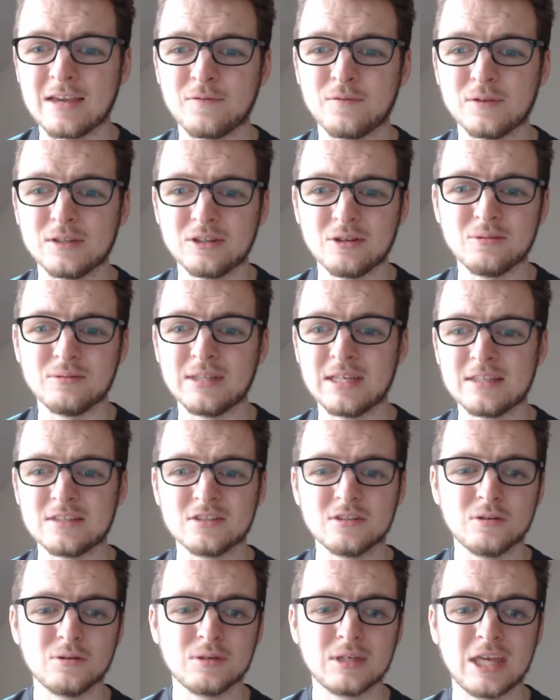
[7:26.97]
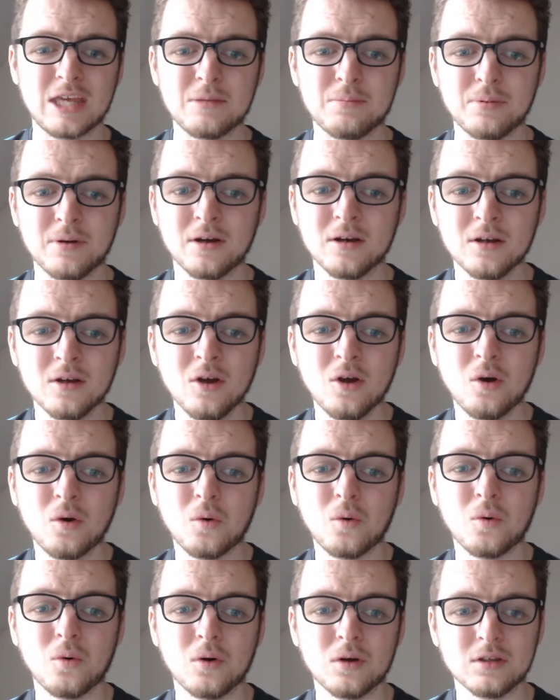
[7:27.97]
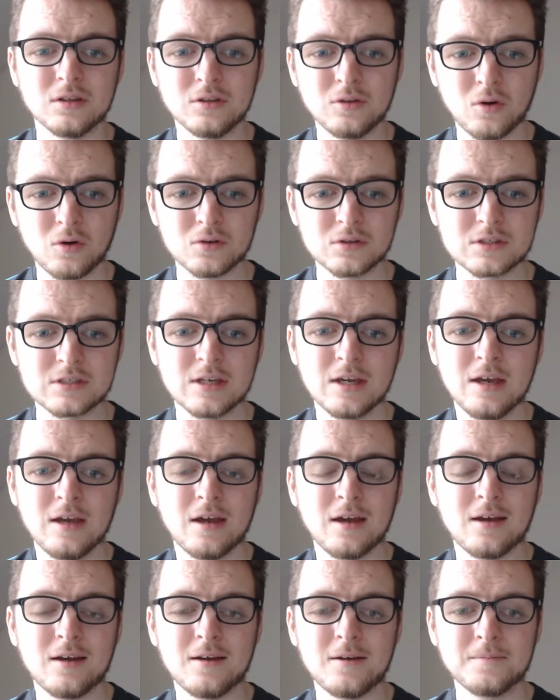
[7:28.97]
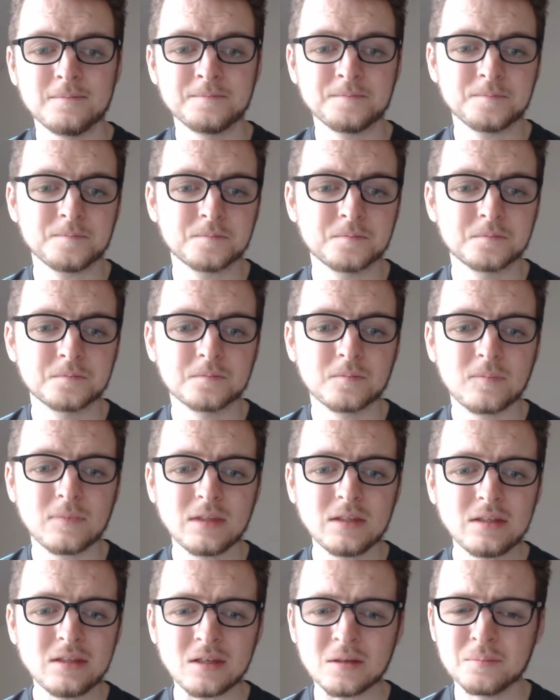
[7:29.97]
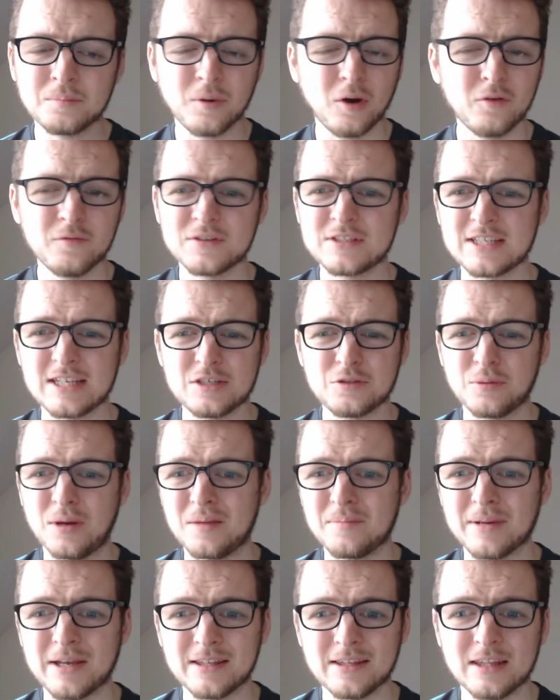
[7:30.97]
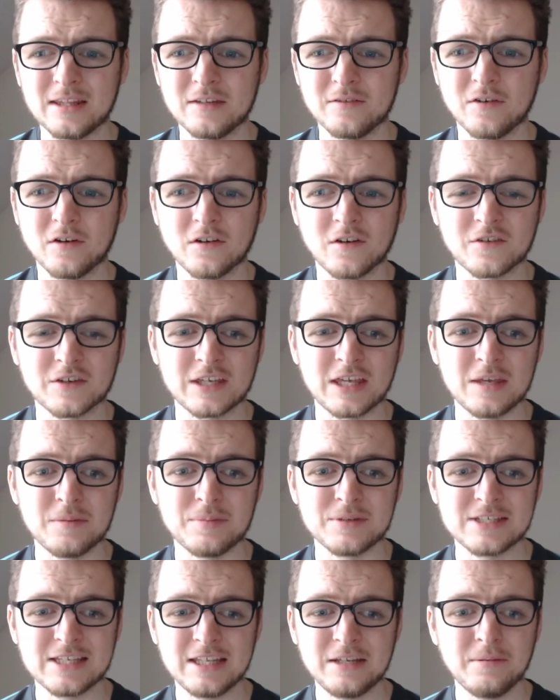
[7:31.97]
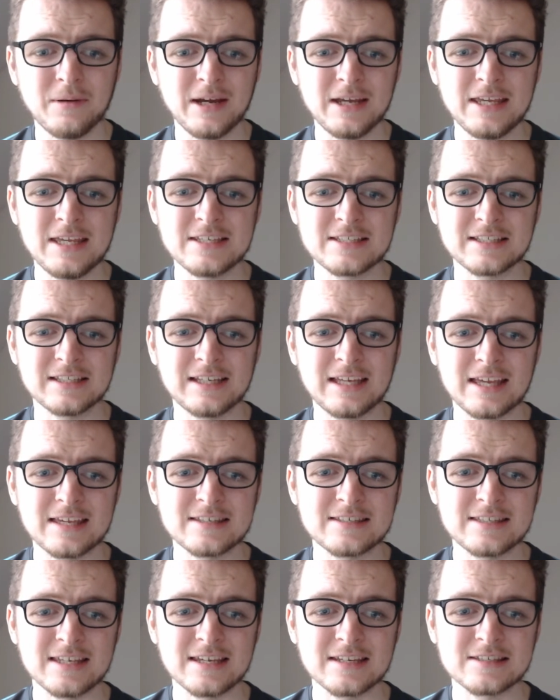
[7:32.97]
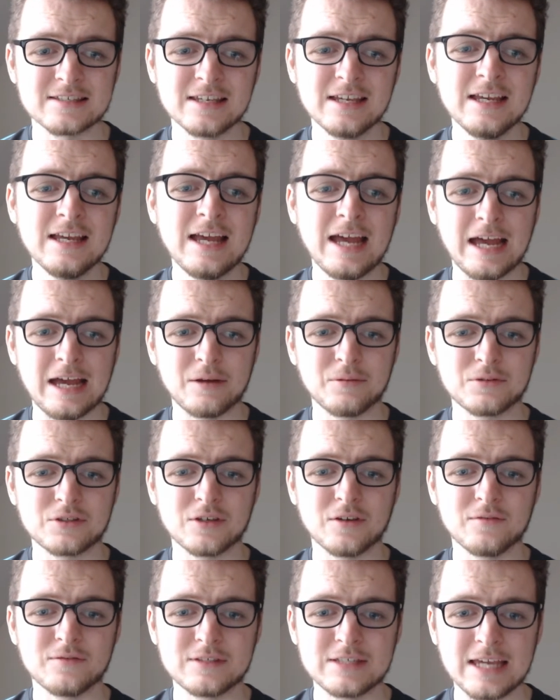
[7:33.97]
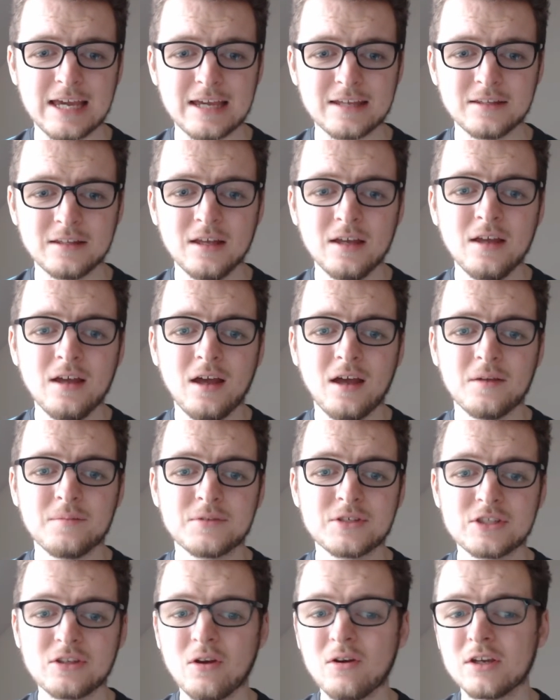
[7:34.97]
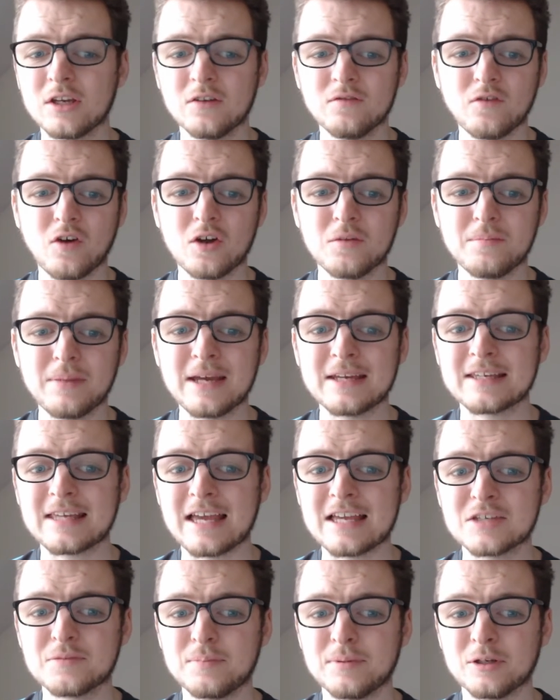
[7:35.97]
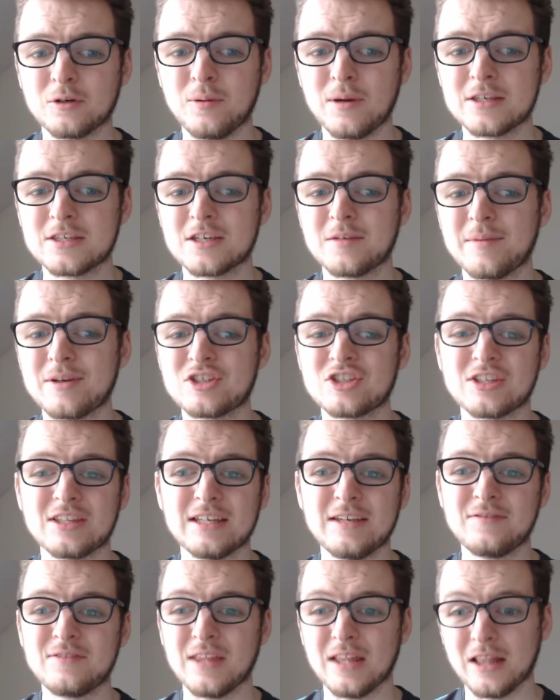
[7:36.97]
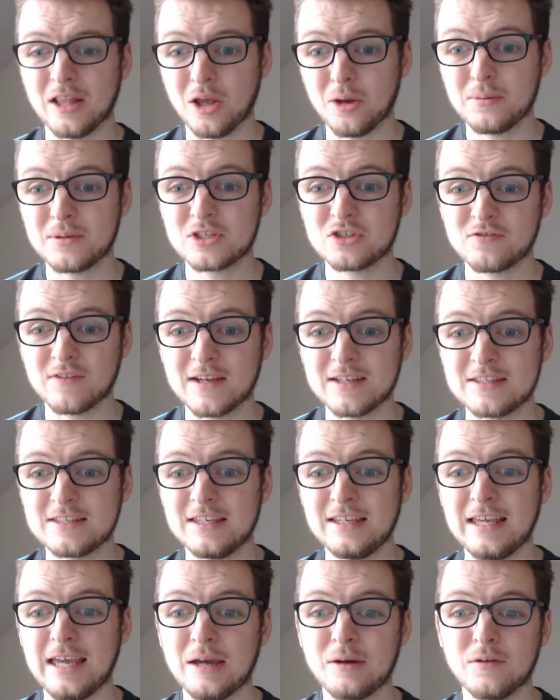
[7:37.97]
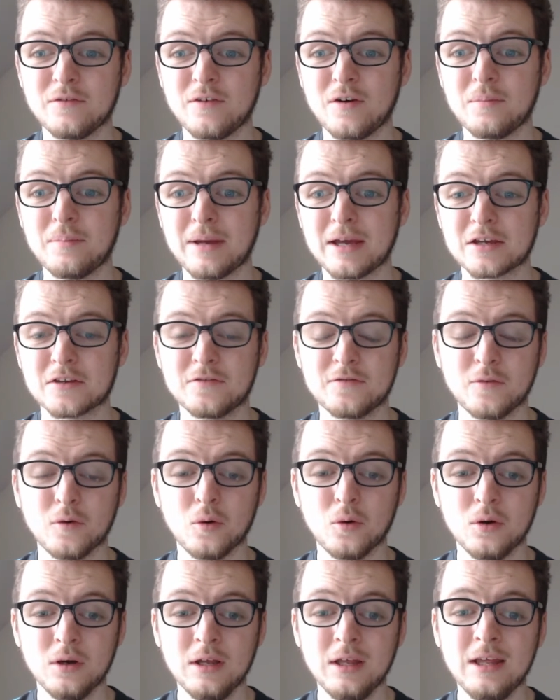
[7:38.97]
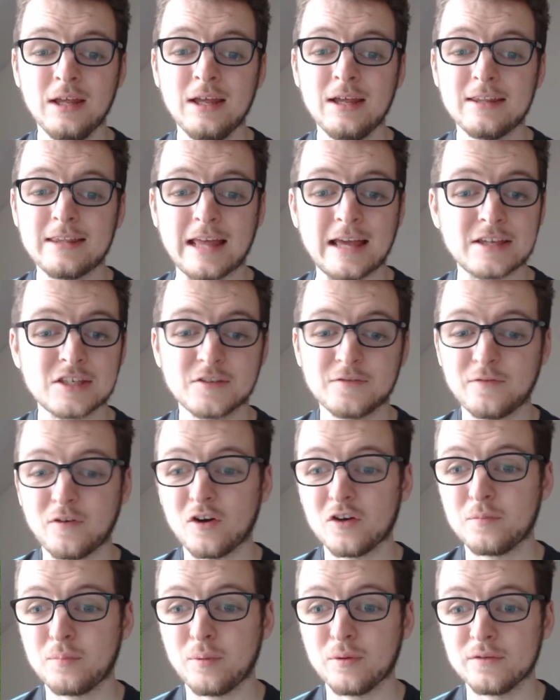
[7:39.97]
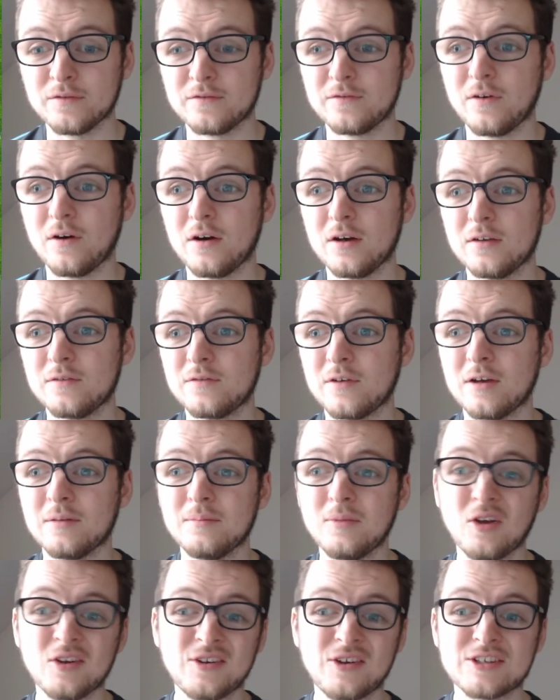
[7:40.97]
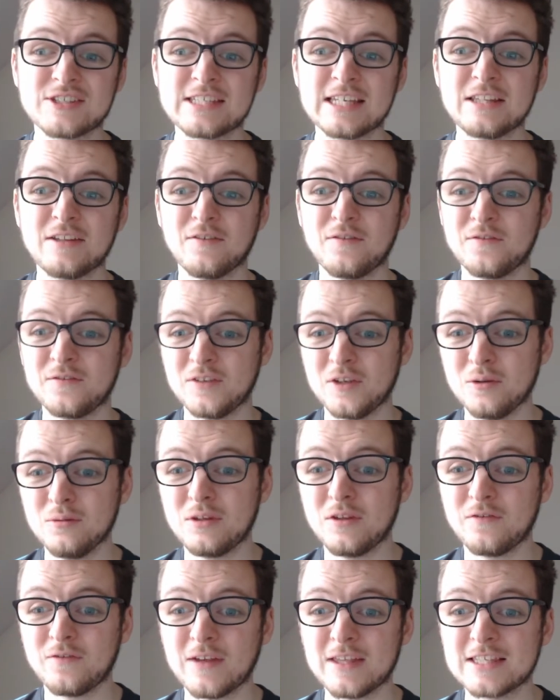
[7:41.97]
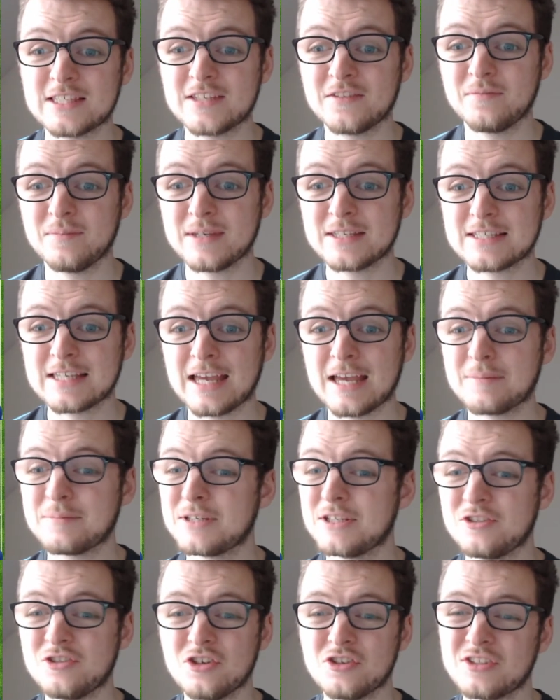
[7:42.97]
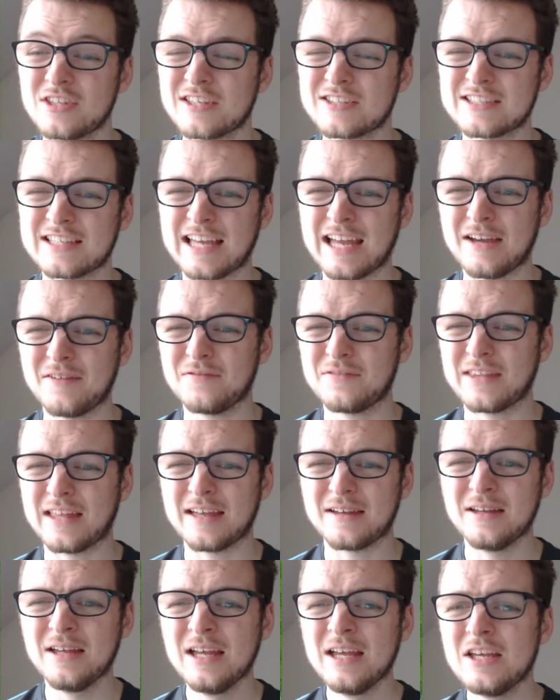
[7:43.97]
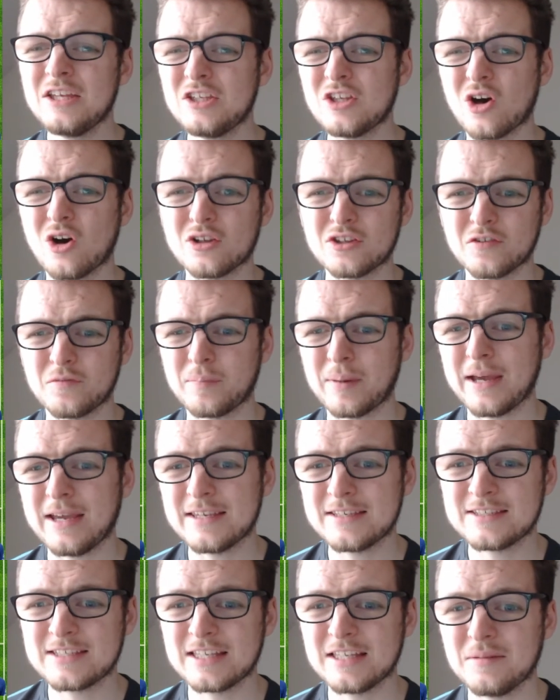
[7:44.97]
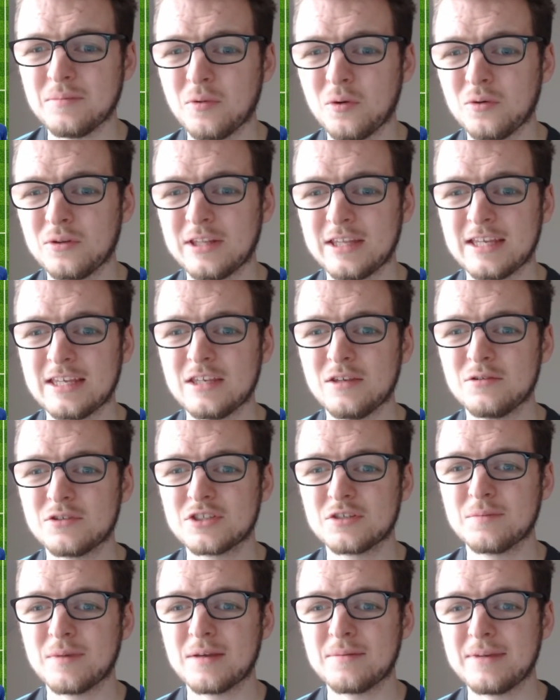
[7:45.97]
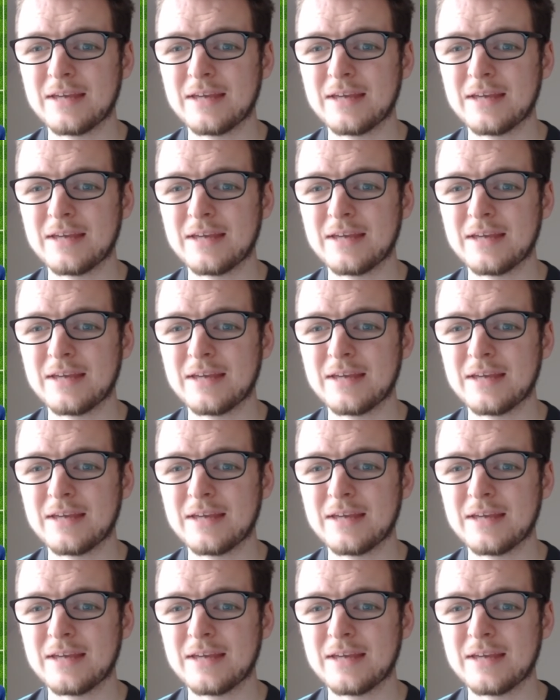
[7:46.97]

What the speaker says: He made 1 or 2 other decent saves, so not much more to say. I don't know if the mistake is to maybe, people can think, oh no, it's a dodgy keeper thing, or if it's just a whole generalisation of how the team's feeling at the moment. Time will tell on that one. I think you give Mendy till the end of the season to see how good he is, and then after that you maybe look into if we do need a new keeper or not.